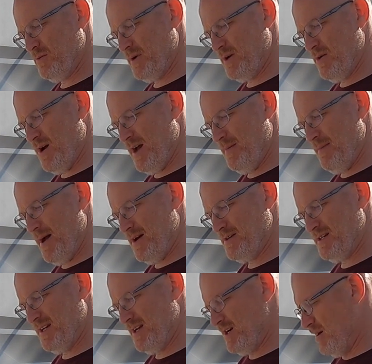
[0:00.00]
we'll go ahead and
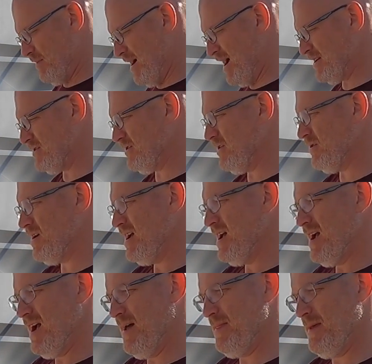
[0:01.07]
mounting in our pass-through,
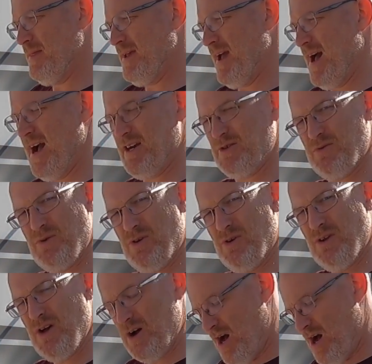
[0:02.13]
and then the actual